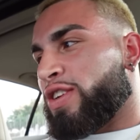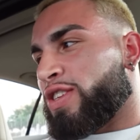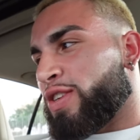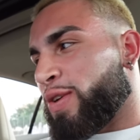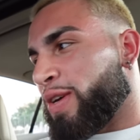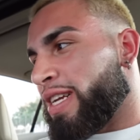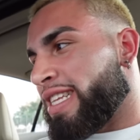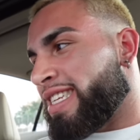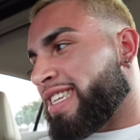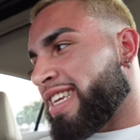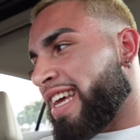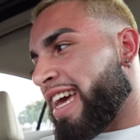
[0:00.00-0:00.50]
So
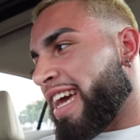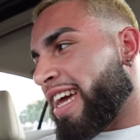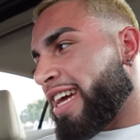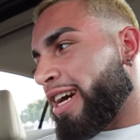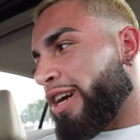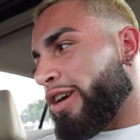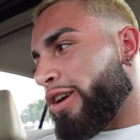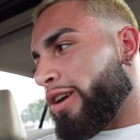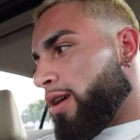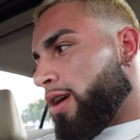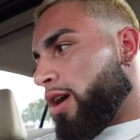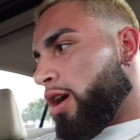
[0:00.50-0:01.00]
it's like
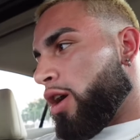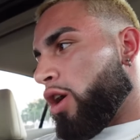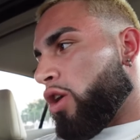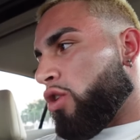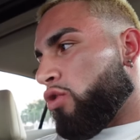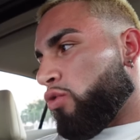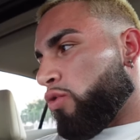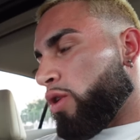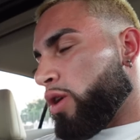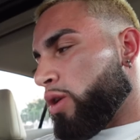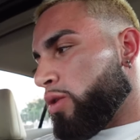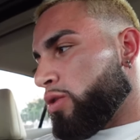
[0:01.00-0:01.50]
a, a
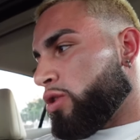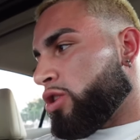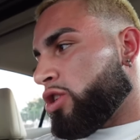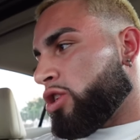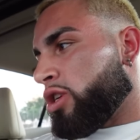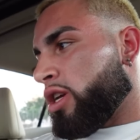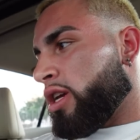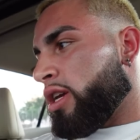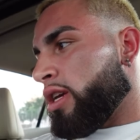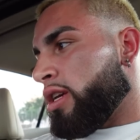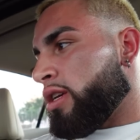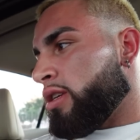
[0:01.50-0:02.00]
grilled
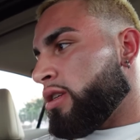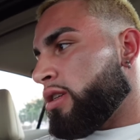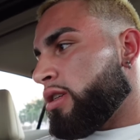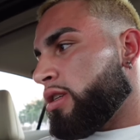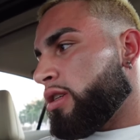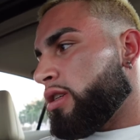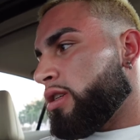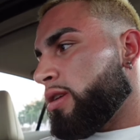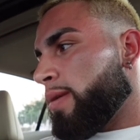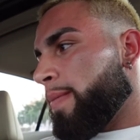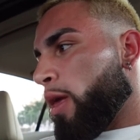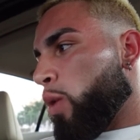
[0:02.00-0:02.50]

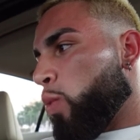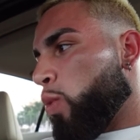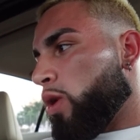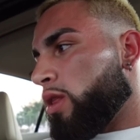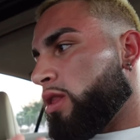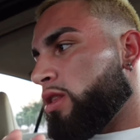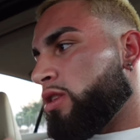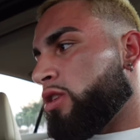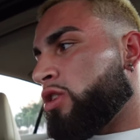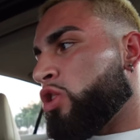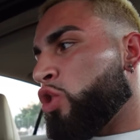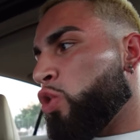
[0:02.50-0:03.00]
cheese
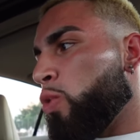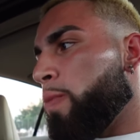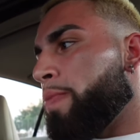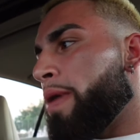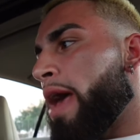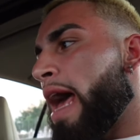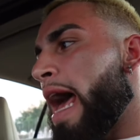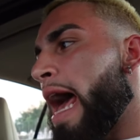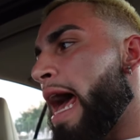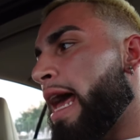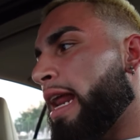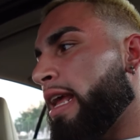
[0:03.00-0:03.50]
with two
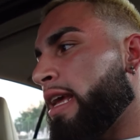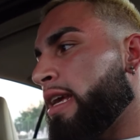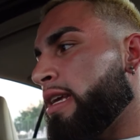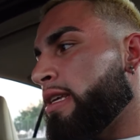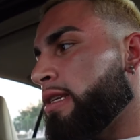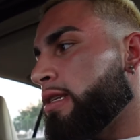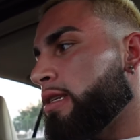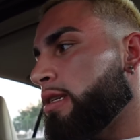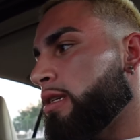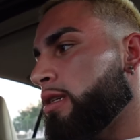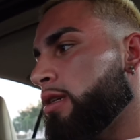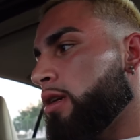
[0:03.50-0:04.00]

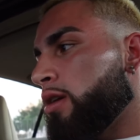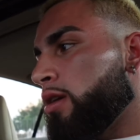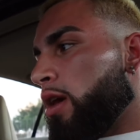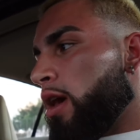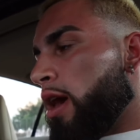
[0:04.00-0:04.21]
patties